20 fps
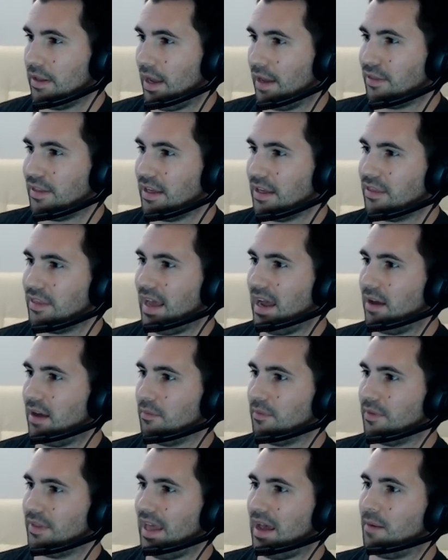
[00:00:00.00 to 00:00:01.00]
think that
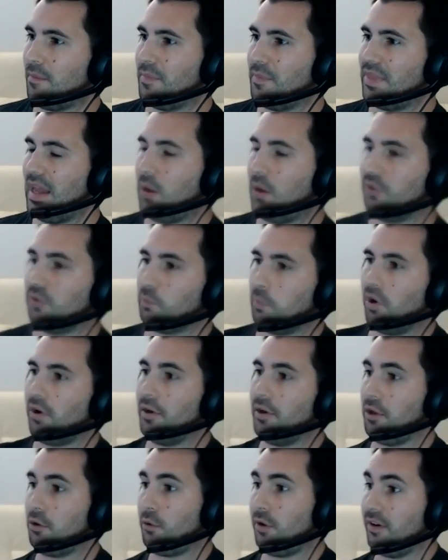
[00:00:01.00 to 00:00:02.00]
was part
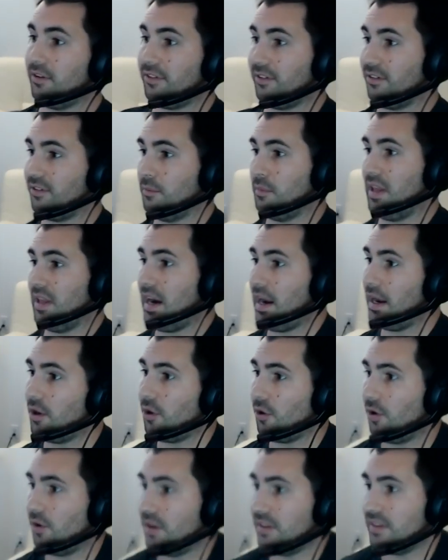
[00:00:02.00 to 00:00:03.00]
of the criticism that I
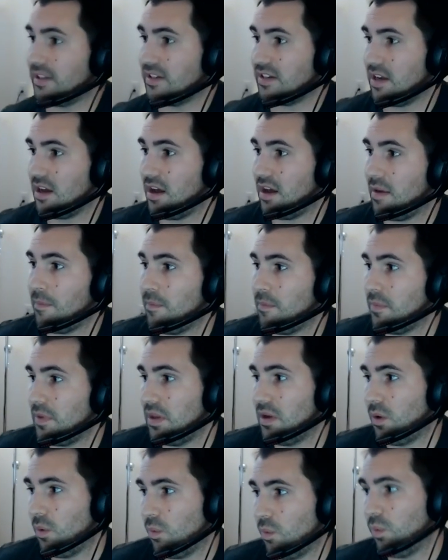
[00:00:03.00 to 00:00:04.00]
heard at the time.
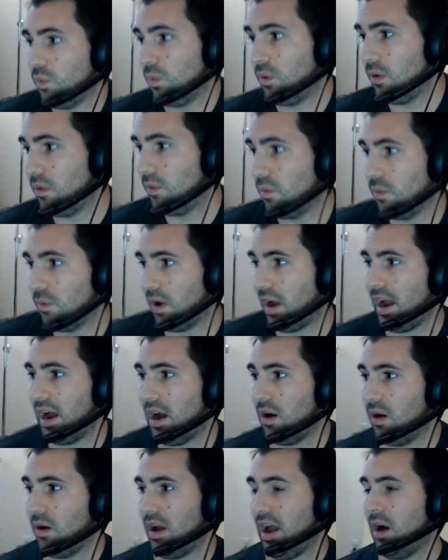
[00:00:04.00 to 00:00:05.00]

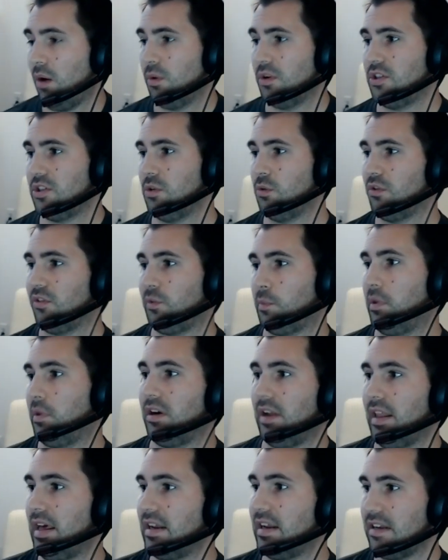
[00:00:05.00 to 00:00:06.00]
How would you
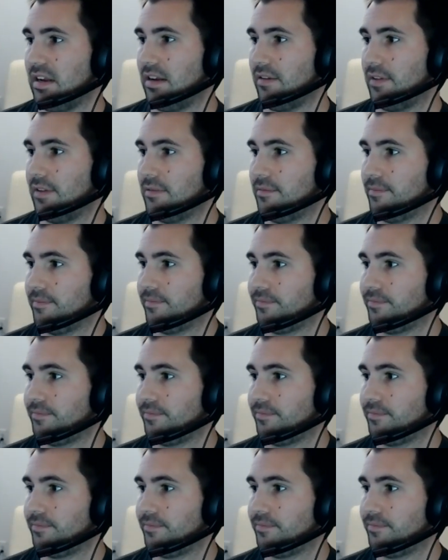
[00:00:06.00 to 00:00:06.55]
respond to that, David?